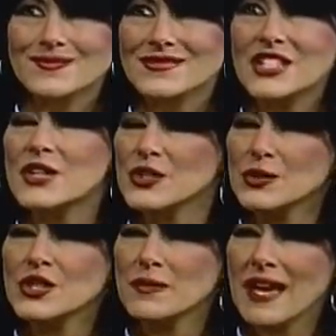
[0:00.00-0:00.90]
You
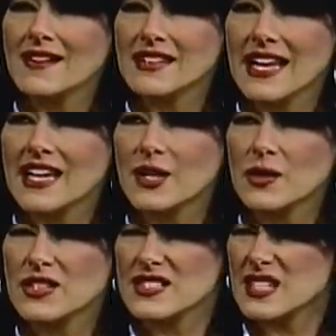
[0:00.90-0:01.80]
look back now
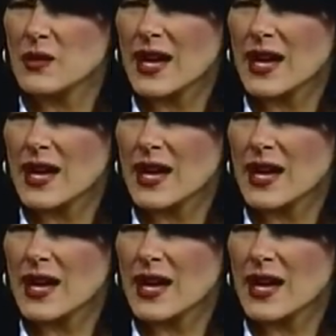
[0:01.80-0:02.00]
and you say,